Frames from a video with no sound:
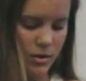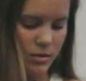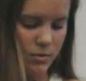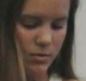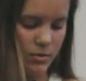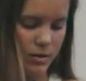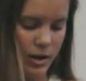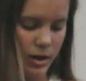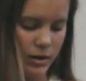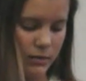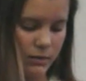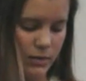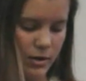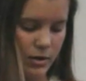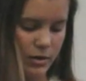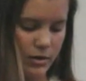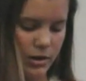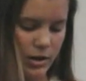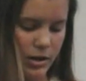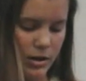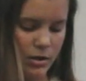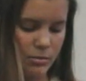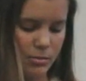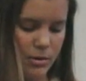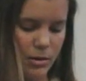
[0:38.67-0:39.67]
When I found
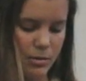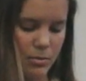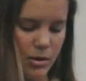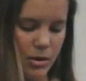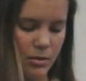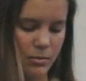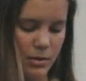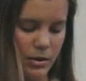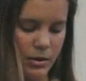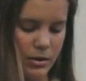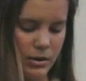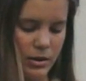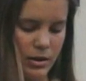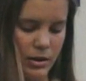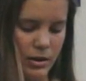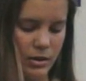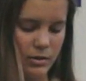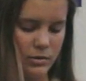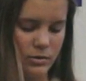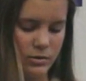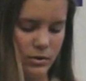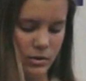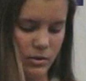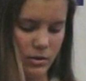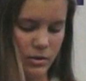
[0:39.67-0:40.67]
out my mom had
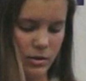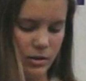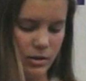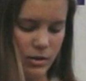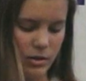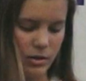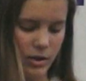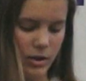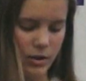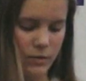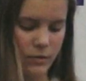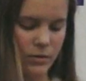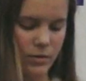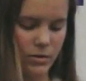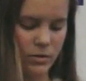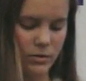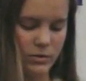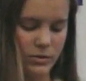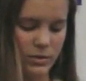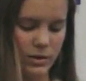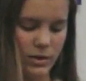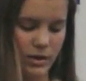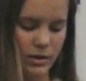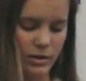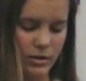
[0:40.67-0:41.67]
cancer, I felt
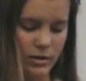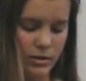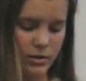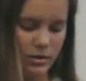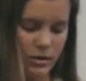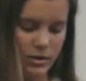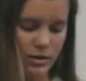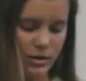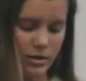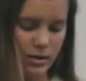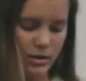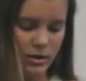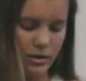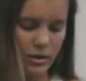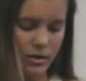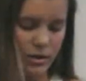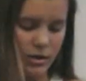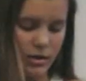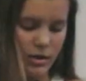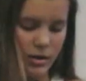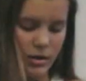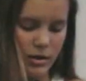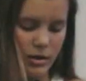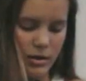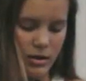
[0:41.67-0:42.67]
sad.
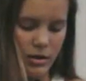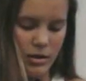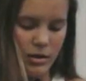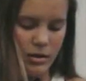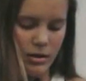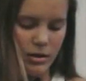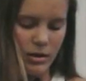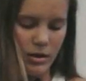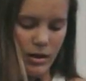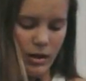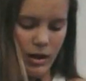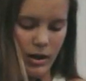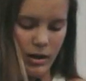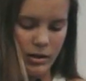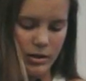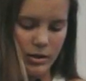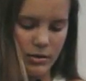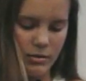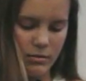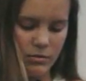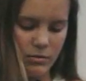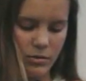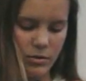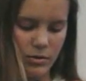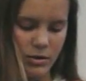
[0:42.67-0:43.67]
I
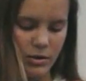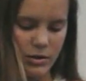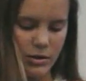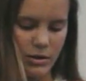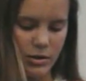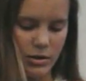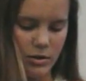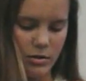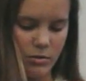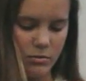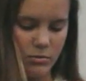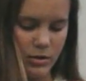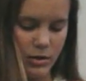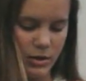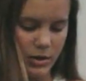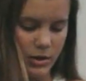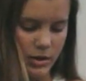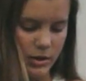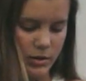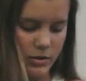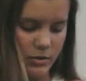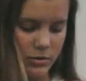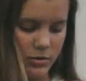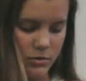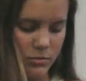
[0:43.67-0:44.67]
didn't really know what
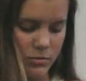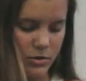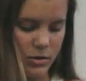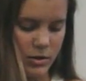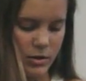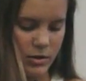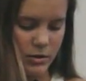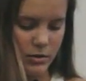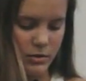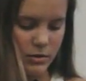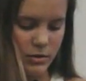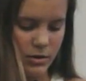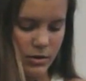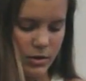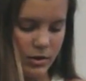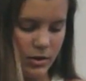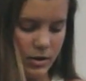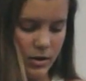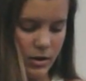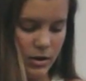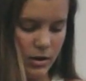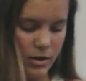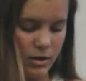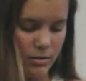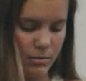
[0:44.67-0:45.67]
cancer was,
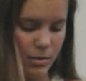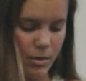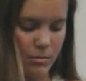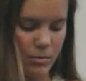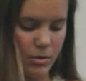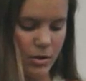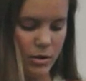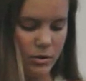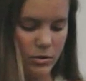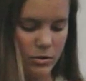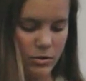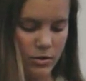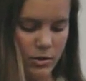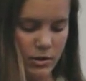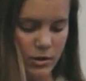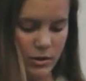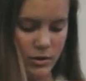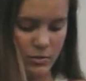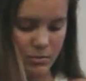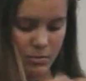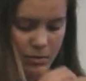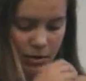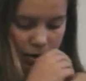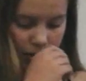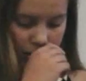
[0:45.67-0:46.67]
and my mother
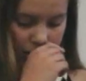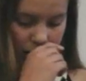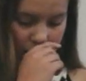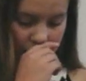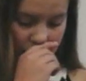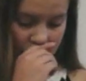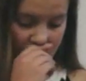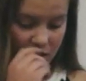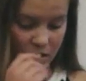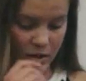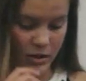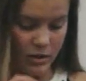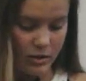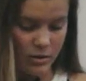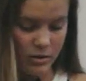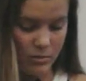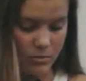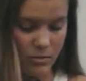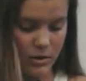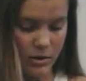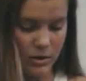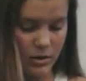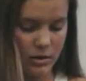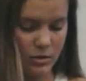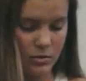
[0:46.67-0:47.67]
explained it to
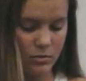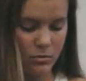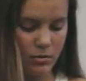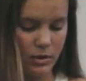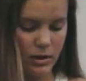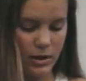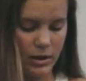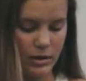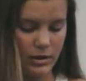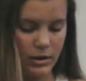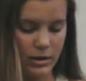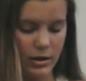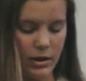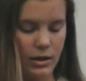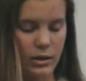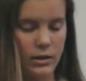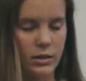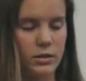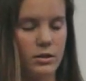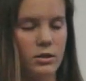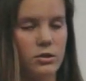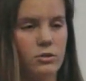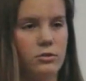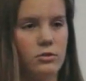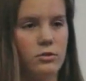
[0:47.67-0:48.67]
me in a way that I
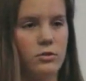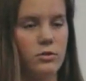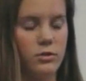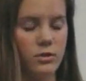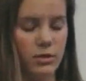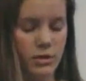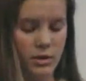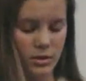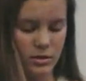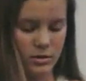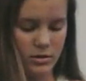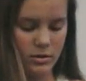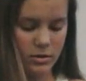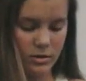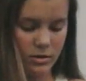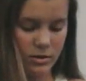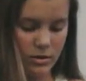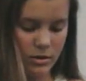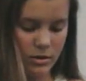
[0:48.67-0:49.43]
could understand.